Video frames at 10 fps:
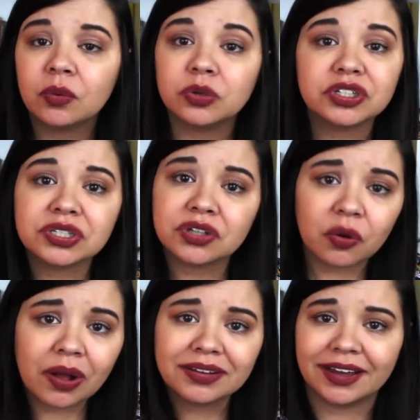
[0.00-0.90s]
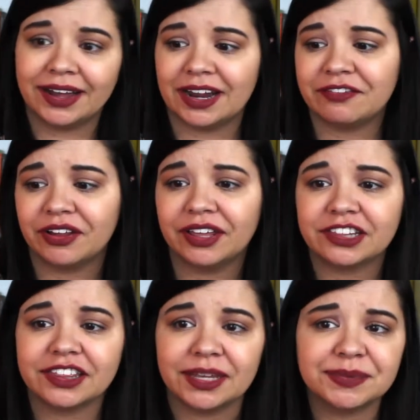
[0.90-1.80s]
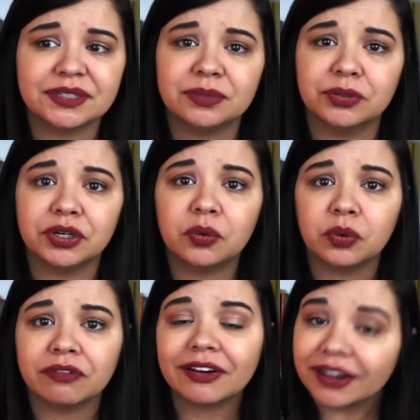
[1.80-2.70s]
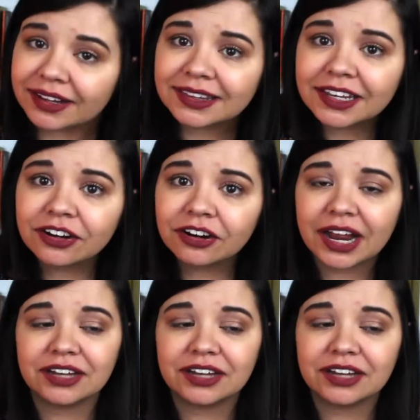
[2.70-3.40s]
were just so well done. I felt like the themes in the book were very clear,